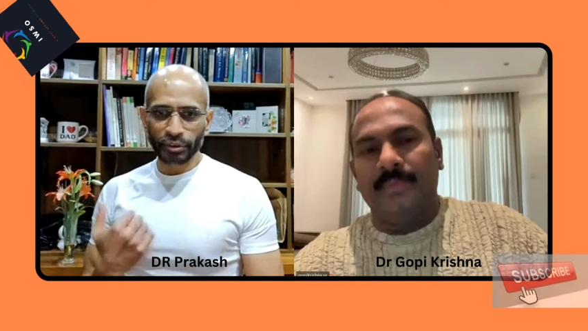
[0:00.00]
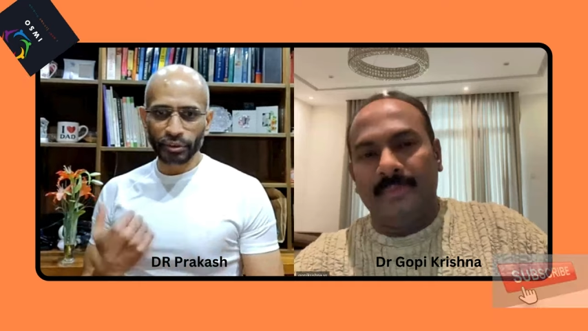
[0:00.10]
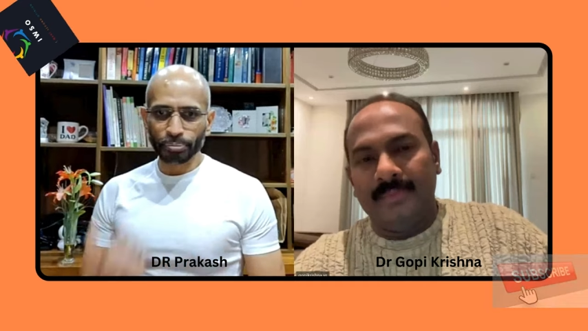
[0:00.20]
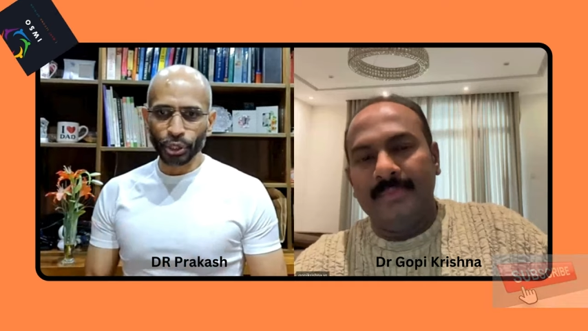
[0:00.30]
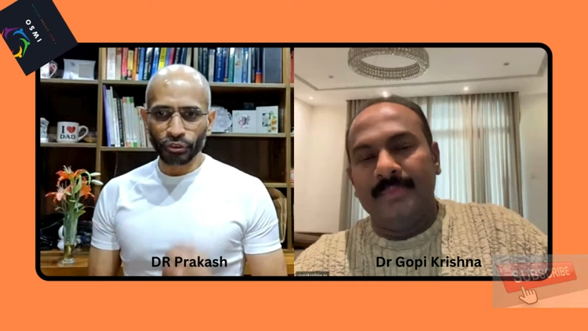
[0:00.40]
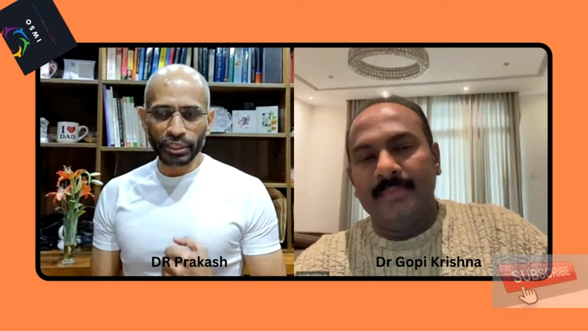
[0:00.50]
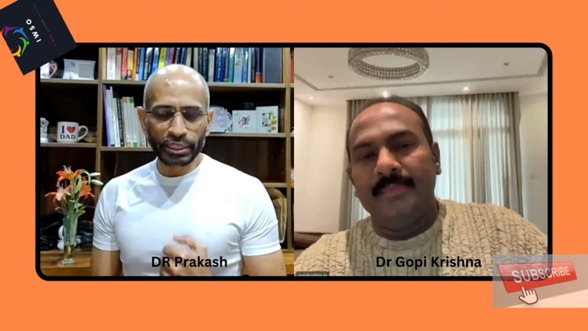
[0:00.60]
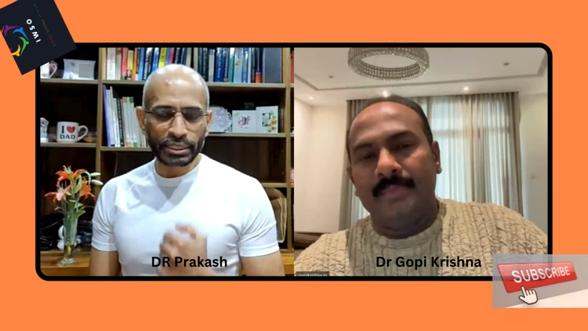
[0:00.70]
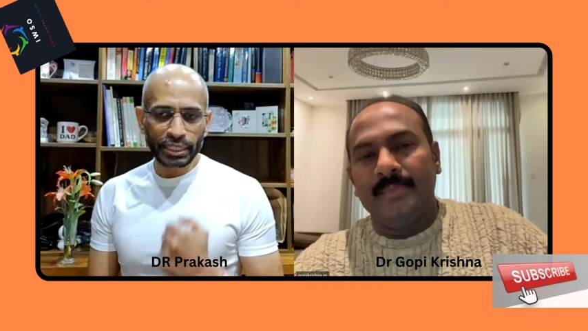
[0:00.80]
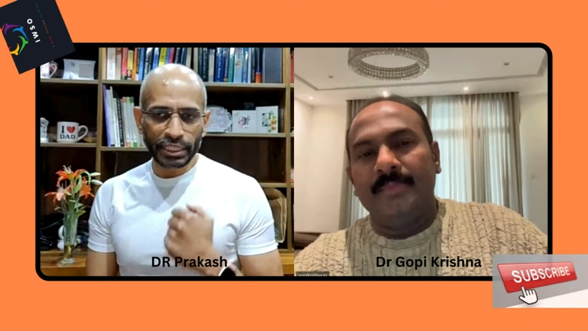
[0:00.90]
Speaker 1: you have given
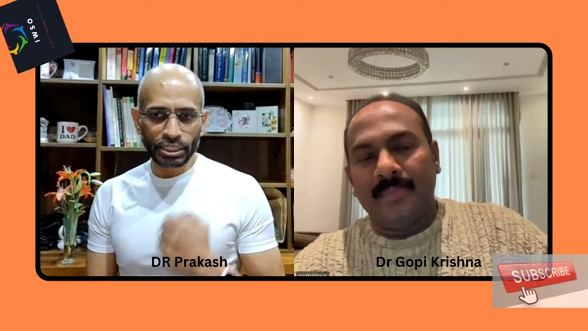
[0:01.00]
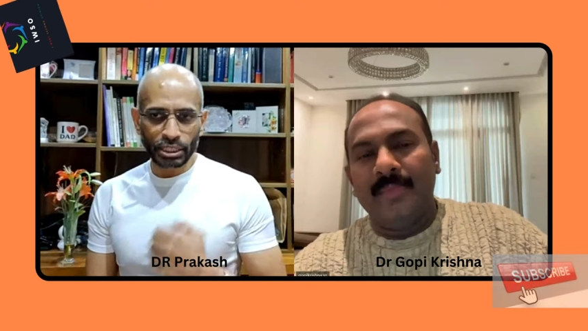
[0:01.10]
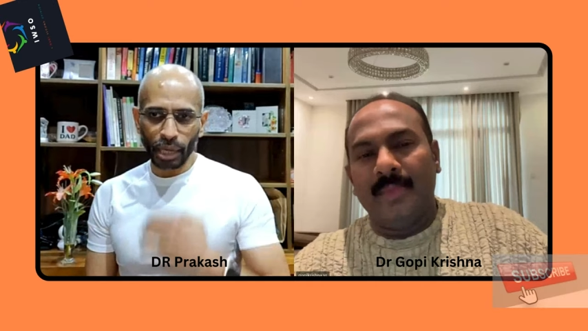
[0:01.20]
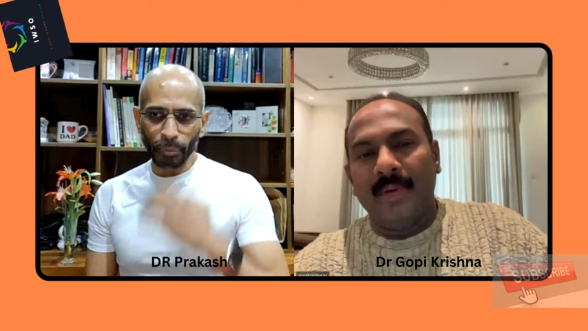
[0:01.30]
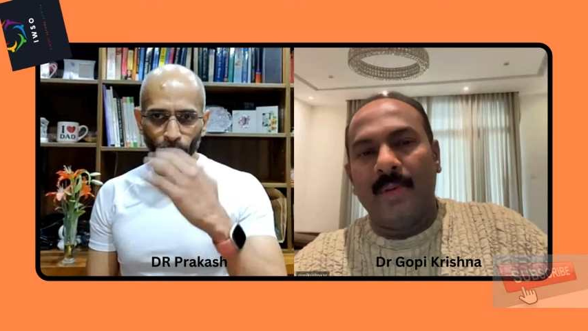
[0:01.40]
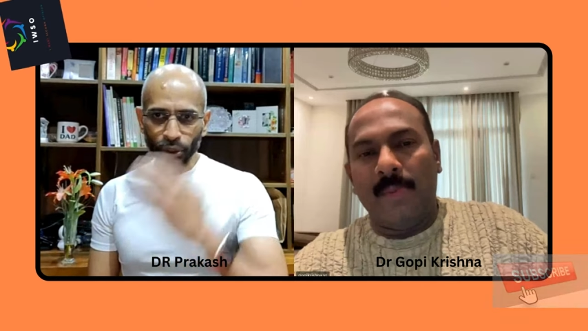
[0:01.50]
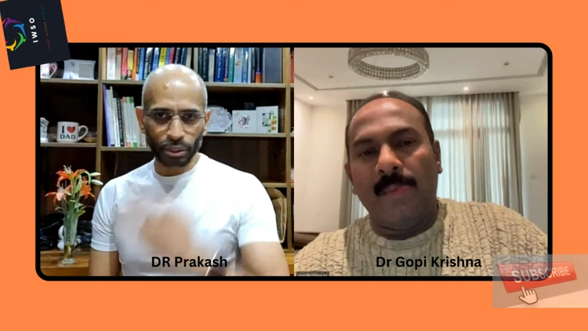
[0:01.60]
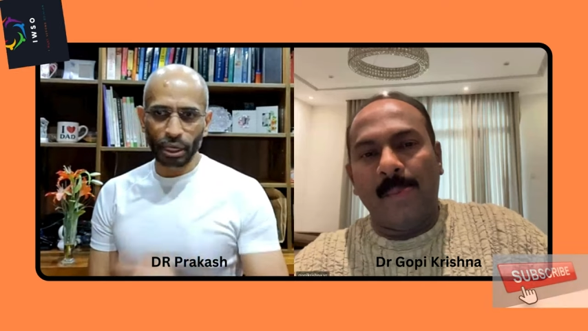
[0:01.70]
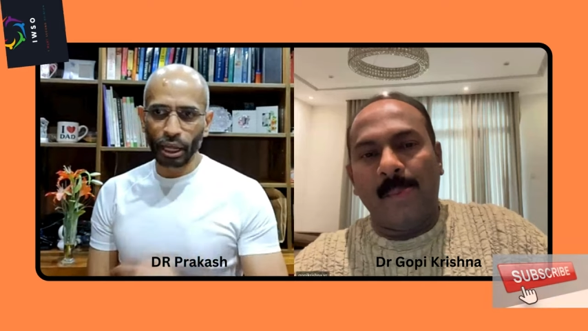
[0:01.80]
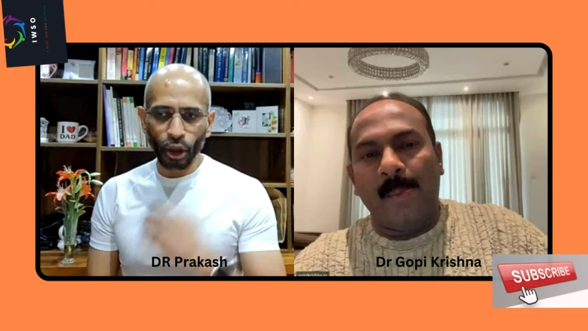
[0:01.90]
beautiful insights
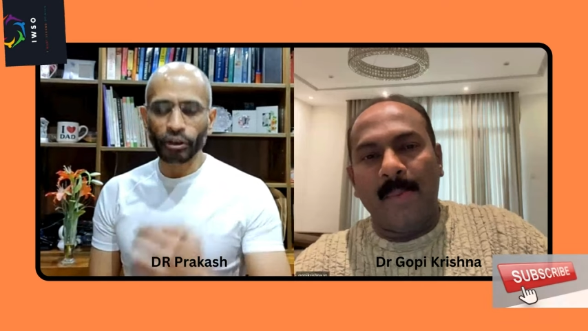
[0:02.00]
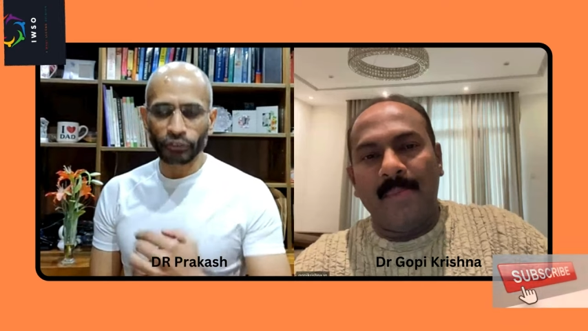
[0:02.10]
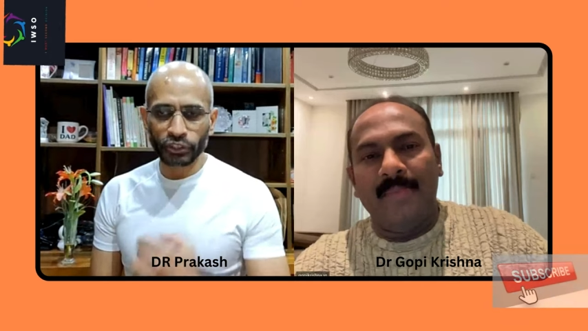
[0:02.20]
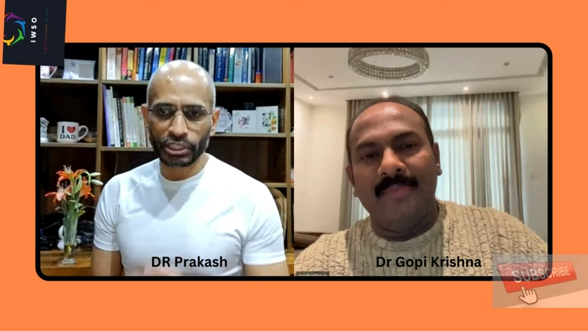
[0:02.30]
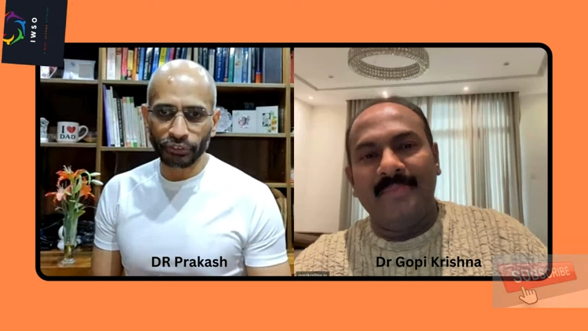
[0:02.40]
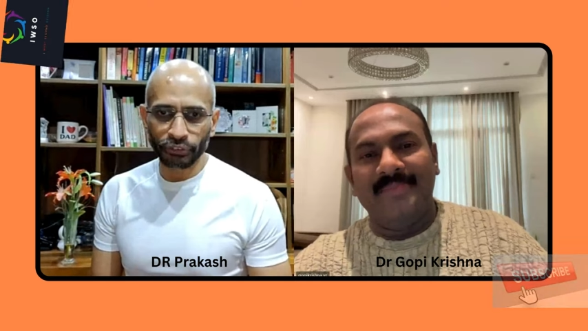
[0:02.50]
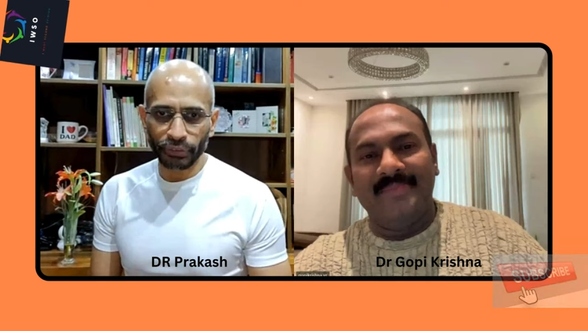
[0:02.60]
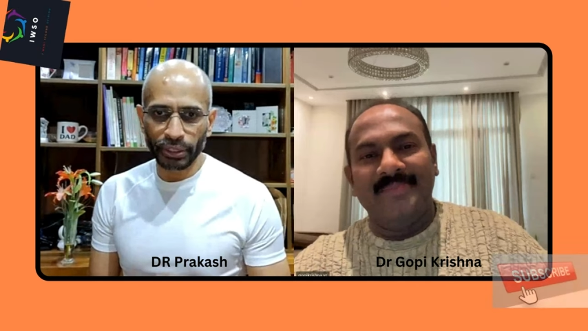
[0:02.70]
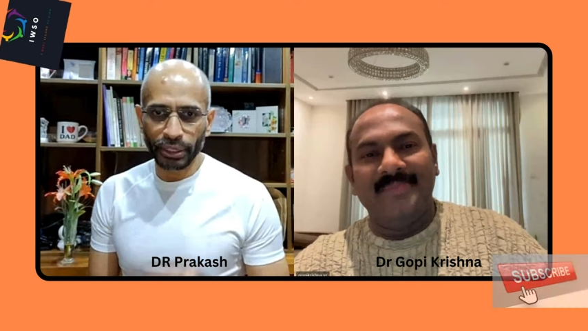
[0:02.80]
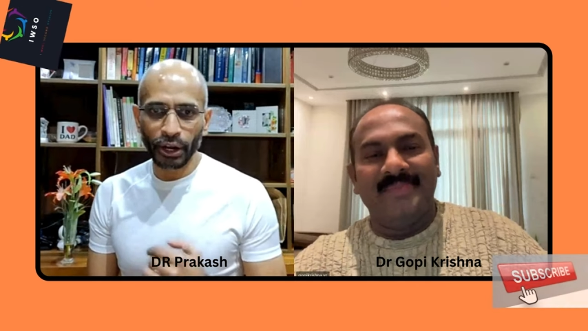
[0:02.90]
about a lot of
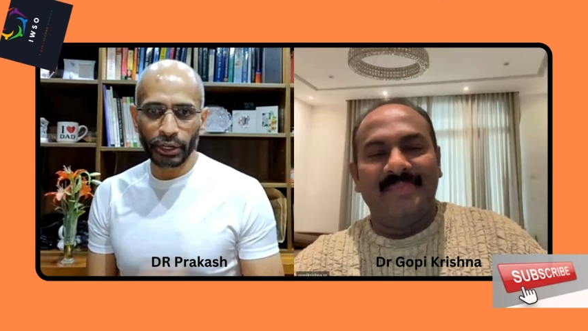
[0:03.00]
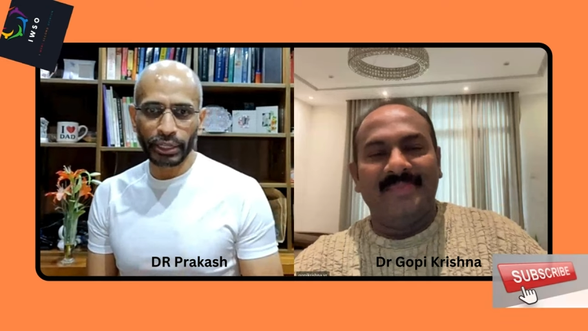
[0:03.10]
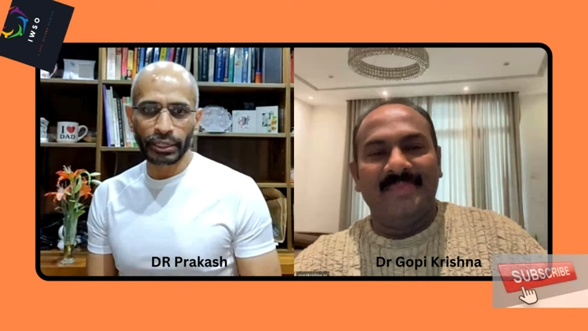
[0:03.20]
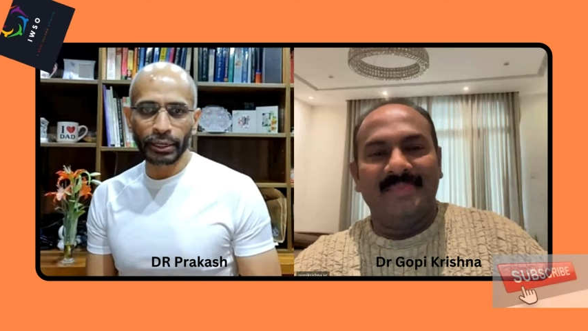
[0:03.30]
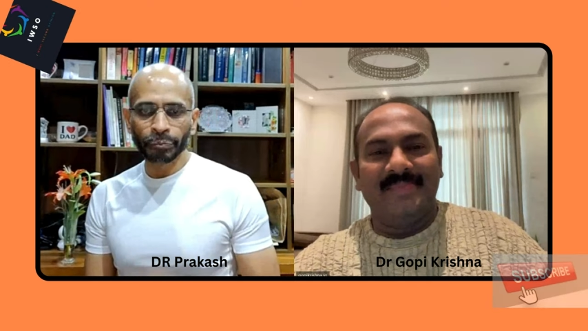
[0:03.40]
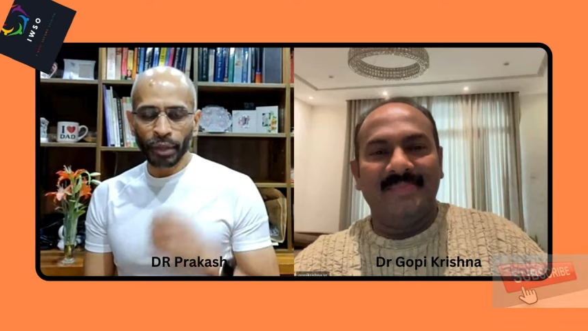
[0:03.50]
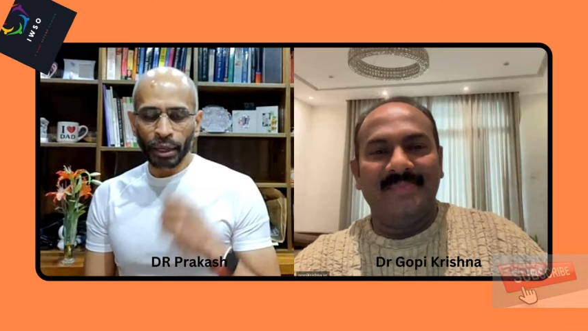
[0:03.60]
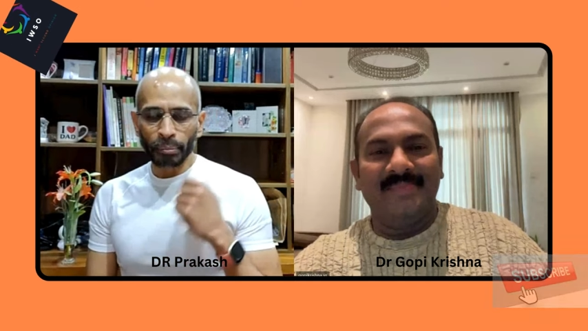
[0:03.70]
stuff regarding uh,